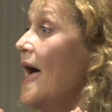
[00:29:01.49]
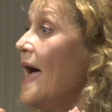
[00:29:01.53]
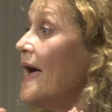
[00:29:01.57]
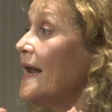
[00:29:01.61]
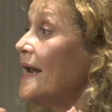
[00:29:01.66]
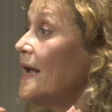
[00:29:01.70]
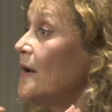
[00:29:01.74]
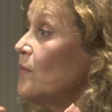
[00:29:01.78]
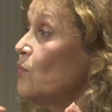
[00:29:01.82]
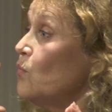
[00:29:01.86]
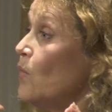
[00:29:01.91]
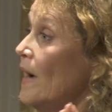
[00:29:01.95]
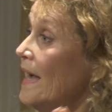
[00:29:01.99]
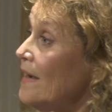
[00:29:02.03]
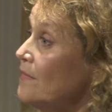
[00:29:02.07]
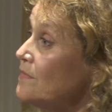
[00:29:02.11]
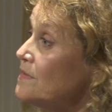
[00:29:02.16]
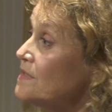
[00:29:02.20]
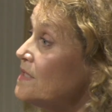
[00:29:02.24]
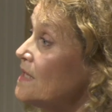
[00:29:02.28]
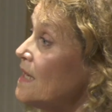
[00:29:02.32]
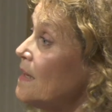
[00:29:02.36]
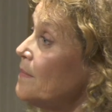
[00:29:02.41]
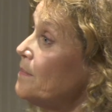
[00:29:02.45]
And I
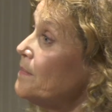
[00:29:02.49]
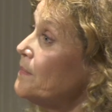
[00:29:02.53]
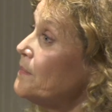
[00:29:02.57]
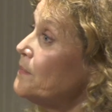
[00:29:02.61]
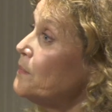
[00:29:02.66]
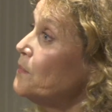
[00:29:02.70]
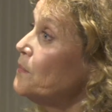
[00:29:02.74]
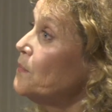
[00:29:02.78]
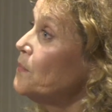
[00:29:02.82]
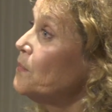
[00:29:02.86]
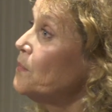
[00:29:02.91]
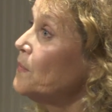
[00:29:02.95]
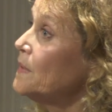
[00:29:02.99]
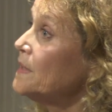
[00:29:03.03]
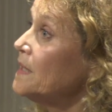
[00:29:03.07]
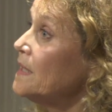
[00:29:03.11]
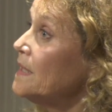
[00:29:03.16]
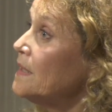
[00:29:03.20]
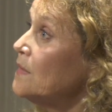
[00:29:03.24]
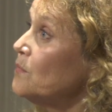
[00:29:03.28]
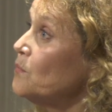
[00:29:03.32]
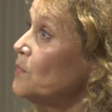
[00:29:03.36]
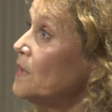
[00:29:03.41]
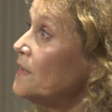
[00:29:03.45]
wound up
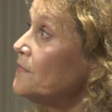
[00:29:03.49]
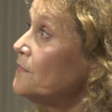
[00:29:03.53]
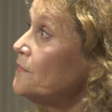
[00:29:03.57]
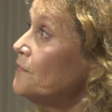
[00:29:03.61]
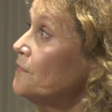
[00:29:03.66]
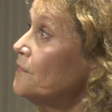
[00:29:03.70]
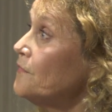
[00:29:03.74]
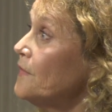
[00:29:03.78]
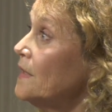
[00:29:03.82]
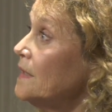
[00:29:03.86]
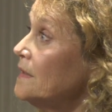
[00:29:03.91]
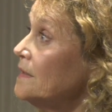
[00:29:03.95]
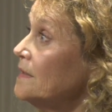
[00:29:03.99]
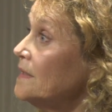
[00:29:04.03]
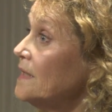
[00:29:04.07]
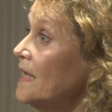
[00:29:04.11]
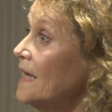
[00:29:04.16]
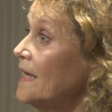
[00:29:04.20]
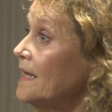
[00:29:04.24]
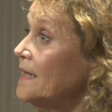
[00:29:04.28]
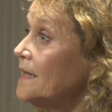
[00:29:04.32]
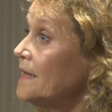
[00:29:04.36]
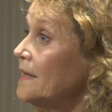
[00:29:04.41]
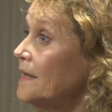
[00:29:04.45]
in what felt
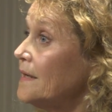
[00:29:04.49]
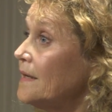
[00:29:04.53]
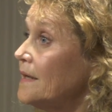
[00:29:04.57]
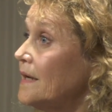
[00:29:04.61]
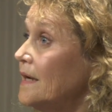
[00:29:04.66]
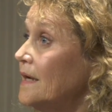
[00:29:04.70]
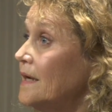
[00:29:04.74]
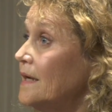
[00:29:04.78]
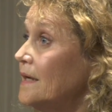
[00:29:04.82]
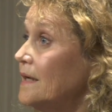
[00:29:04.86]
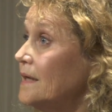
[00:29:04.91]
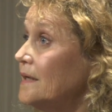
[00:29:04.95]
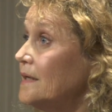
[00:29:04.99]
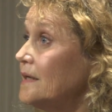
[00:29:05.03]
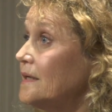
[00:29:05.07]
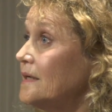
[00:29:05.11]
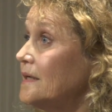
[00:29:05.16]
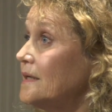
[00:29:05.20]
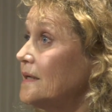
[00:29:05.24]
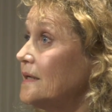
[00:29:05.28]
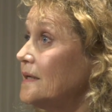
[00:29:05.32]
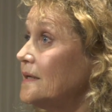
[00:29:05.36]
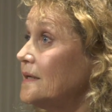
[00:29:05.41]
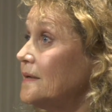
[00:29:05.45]
like uh,
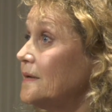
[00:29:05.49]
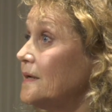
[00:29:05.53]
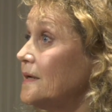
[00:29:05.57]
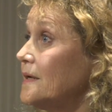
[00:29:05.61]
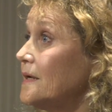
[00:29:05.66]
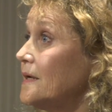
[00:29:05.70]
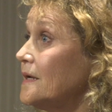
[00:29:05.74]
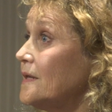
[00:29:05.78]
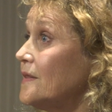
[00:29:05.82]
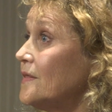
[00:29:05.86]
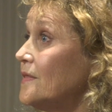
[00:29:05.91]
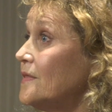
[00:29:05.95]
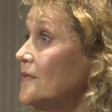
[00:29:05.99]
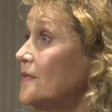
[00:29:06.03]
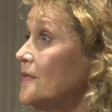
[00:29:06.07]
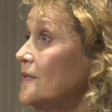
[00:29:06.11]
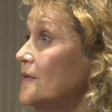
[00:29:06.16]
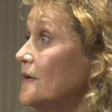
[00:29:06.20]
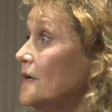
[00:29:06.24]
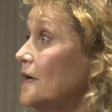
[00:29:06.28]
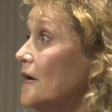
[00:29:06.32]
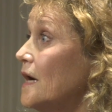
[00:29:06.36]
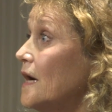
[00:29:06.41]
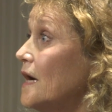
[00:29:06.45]

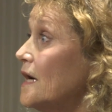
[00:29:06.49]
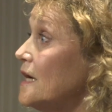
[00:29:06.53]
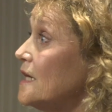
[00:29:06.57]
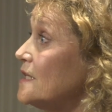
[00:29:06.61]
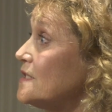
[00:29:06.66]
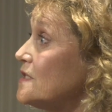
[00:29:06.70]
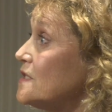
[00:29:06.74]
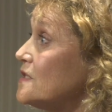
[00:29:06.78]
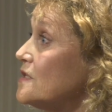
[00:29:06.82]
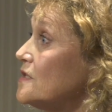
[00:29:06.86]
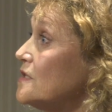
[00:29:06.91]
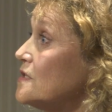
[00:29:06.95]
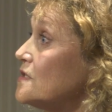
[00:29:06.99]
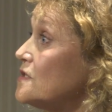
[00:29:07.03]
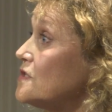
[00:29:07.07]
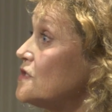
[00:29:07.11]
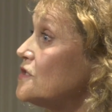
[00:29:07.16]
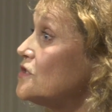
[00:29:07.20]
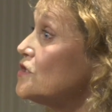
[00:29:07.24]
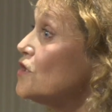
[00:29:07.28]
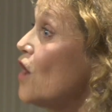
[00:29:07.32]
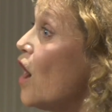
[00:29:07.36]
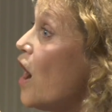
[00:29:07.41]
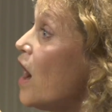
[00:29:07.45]
the, uh, the
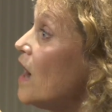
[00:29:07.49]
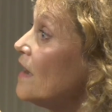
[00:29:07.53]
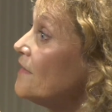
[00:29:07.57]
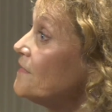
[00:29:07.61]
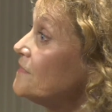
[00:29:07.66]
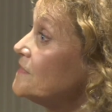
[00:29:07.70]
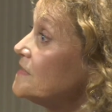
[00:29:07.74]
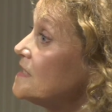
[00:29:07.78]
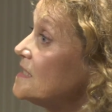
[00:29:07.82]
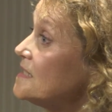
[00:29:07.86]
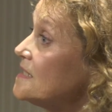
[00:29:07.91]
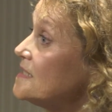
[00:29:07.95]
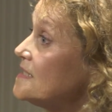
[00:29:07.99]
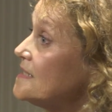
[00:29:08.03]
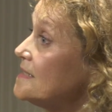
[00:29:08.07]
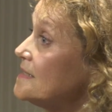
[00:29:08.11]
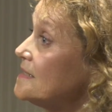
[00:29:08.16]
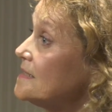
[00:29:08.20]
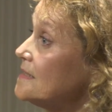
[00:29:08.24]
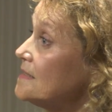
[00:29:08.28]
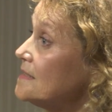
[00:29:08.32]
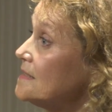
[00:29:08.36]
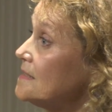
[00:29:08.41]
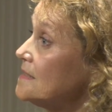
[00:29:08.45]

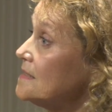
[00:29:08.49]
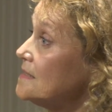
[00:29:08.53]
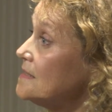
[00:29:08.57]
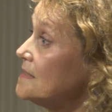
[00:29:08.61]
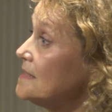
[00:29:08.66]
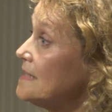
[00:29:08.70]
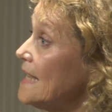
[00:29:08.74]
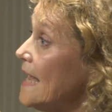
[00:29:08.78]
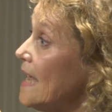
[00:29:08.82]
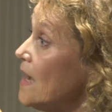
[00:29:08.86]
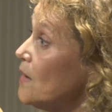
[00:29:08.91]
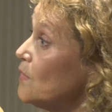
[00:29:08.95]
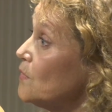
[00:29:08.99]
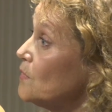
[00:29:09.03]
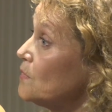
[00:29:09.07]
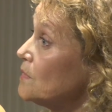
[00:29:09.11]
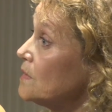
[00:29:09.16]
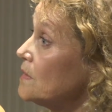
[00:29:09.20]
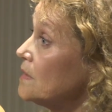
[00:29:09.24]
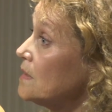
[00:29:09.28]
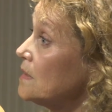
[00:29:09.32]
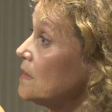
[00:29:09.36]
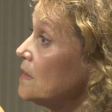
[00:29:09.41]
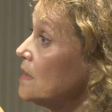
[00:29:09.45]
softest
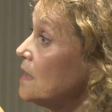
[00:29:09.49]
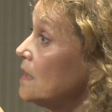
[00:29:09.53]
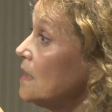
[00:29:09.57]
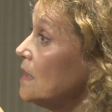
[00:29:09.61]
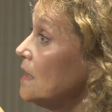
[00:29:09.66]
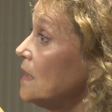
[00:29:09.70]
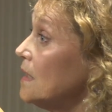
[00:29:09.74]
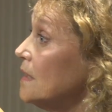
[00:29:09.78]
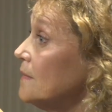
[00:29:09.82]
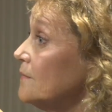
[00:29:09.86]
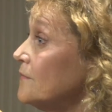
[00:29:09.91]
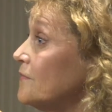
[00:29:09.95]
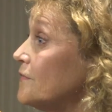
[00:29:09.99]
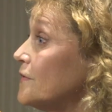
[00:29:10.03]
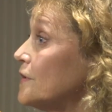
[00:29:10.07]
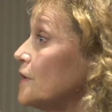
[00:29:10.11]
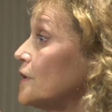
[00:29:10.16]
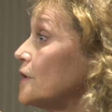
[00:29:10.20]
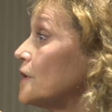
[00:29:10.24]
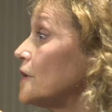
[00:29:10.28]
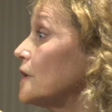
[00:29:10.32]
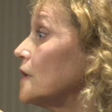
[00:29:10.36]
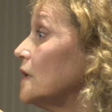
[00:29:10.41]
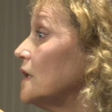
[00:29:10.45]
down
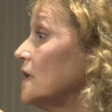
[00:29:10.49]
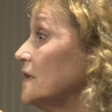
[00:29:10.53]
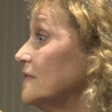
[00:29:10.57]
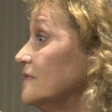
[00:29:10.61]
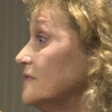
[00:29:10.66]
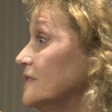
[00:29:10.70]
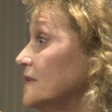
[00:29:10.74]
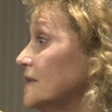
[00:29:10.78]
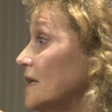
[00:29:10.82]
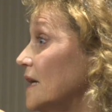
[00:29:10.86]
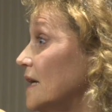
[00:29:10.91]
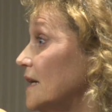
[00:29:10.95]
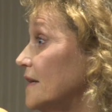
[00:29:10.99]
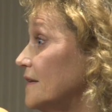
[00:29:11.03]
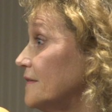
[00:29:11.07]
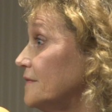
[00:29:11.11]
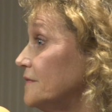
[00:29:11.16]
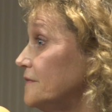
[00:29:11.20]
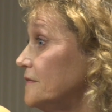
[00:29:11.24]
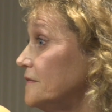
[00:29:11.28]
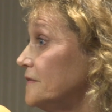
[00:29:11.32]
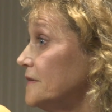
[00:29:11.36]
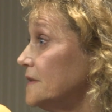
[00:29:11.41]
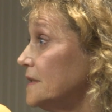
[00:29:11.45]
comforter of love,
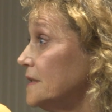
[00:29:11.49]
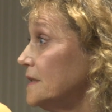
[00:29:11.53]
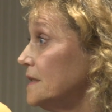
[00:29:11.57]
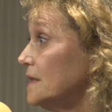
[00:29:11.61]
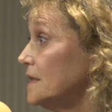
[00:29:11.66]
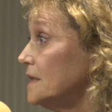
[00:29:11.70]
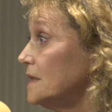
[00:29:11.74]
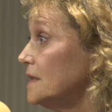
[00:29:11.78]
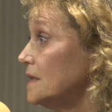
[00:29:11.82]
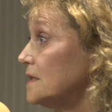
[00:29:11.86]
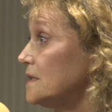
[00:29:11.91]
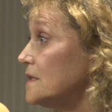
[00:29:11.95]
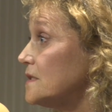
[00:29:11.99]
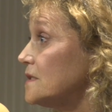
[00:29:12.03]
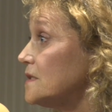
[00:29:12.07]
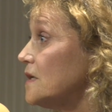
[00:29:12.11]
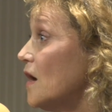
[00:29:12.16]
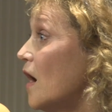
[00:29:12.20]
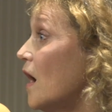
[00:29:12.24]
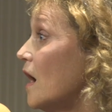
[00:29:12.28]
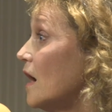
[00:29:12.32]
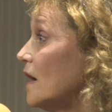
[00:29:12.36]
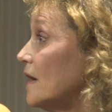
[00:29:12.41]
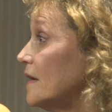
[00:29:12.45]

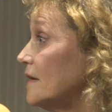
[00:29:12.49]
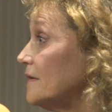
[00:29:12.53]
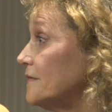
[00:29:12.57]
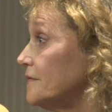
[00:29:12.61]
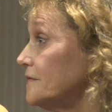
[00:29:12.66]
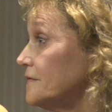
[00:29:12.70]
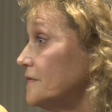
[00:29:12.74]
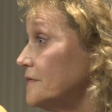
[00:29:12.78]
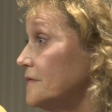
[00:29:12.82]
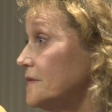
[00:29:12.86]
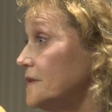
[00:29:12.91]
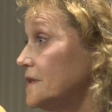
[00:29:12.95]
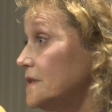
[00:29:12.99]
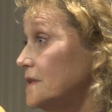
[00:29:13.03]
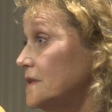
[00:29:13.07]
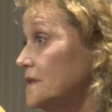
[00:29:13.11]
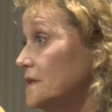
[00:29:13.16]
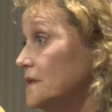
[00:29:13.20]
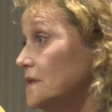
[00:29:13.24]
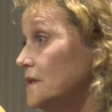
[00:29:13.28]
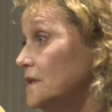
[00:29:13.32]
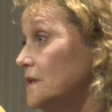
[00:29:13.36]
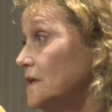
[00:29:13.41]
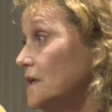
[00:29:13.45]
soft
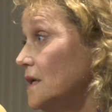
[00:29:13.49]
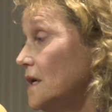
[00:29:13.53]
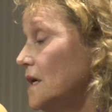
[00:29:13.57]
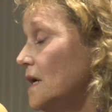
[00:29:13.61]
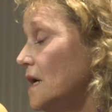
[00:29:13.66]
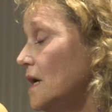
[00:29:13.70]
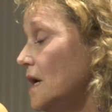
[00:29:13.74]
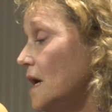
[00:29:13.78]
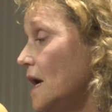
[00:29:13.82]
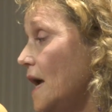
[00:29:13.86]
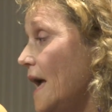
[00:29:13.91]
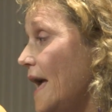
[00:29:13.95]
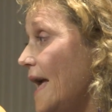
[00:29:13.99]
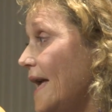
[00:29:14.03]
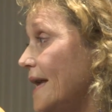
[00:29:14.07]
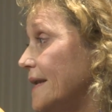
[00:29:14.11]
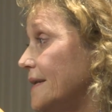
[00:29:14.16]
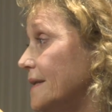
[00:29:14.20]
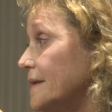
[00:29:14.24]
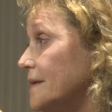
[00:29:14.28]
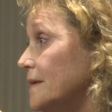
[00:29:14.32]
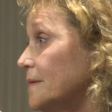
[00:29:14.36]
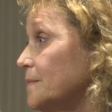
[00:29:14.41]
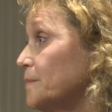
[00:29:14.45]

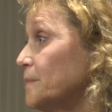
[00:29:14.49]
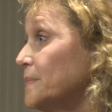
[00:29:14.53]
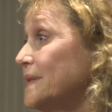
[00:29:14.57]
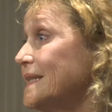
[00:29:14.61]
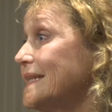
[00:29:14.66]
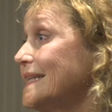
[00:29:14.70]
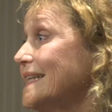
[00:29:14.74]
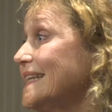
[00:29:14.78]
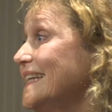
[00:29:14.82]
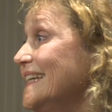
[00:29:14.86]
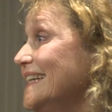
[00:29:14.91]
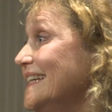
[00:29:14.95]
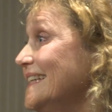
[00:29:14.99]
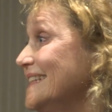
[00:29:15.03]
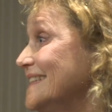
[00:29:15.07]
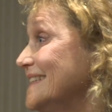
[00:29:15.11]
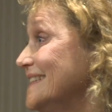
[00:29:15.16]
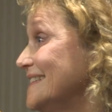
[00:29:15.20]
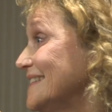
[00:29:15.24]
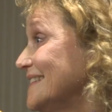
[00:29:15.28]
and complete.